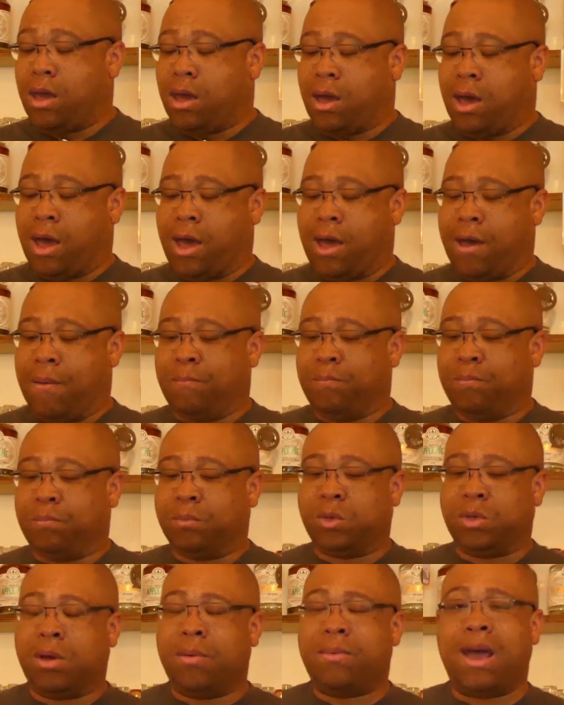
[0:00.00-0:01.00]

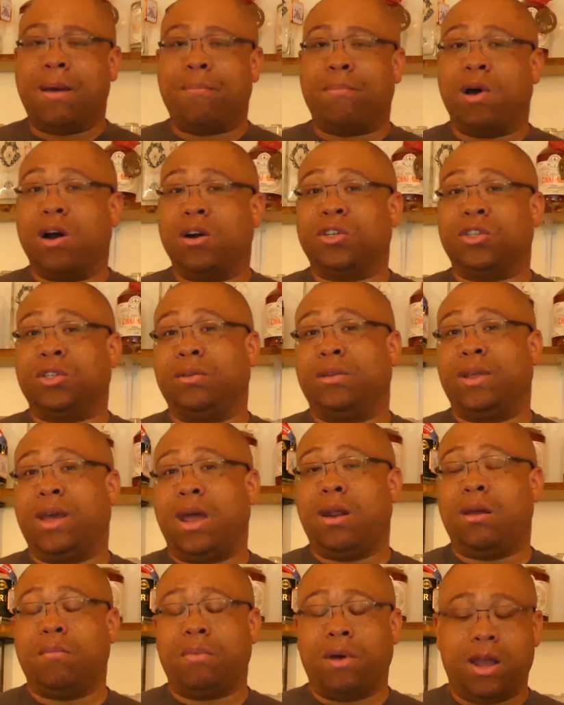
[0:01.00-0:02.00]
Um, so I'm not partial to
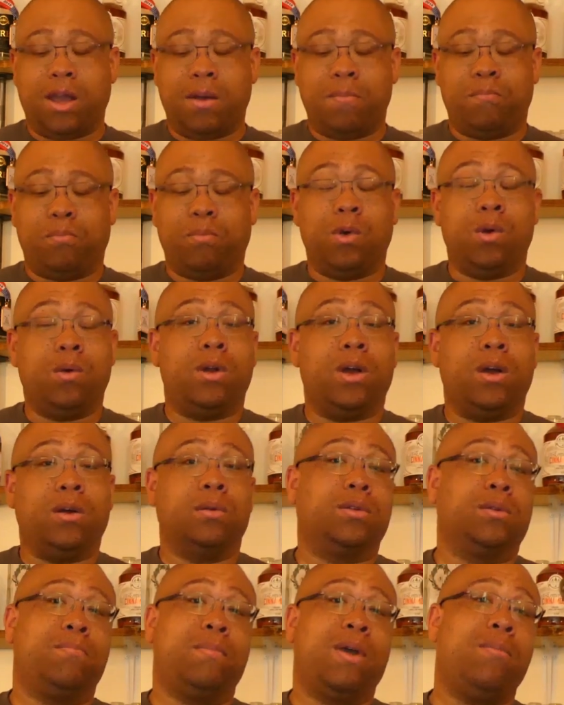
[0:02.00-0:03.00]
anybody. Who
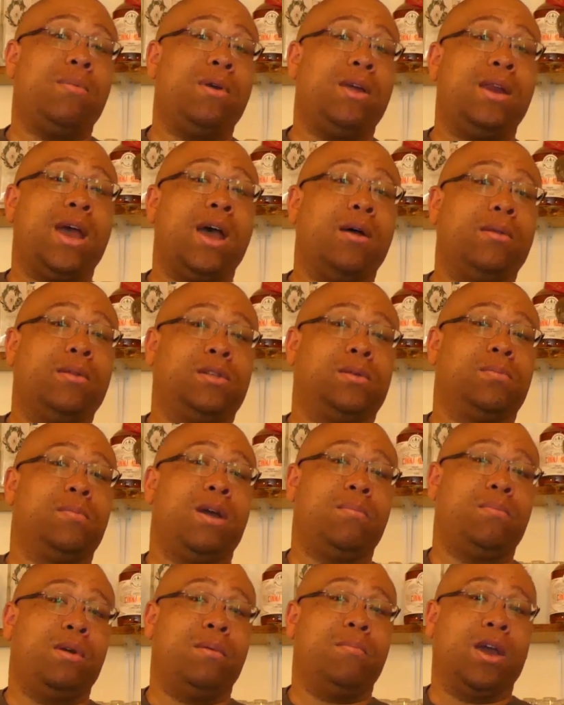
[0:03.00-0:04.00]
knows? Maybe now this
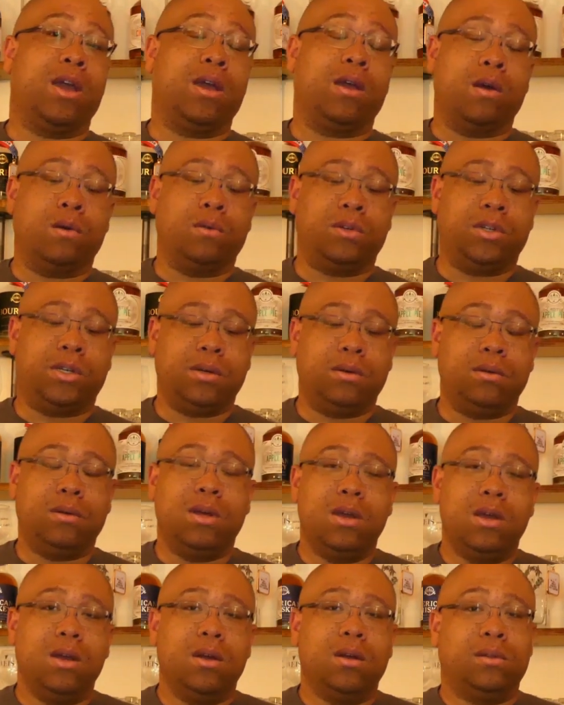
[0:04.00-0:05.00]
might be my go-to.
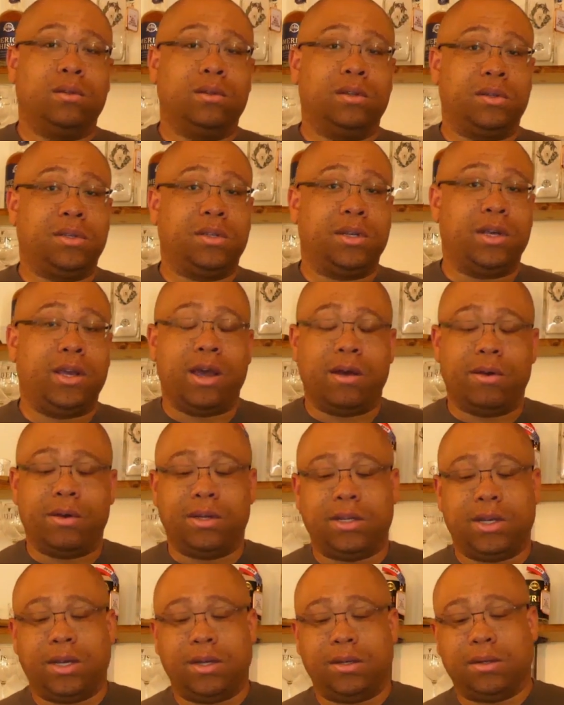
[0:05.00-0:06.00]
Let's see how
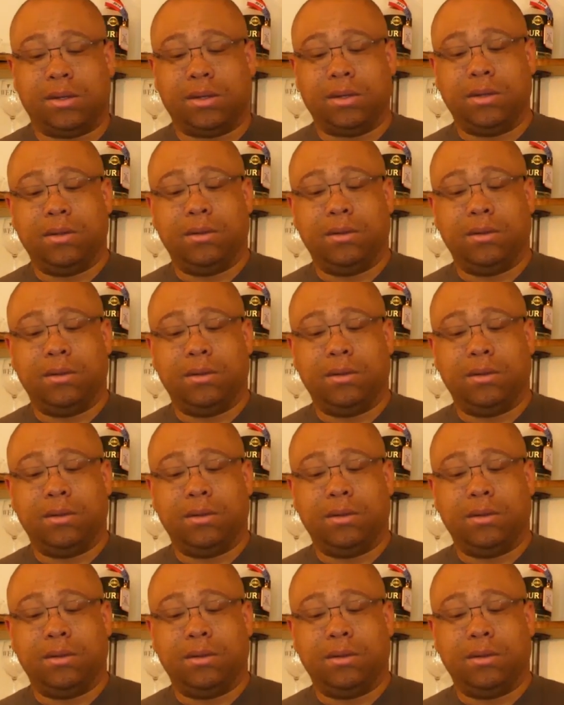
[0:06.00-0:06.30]
it tastes.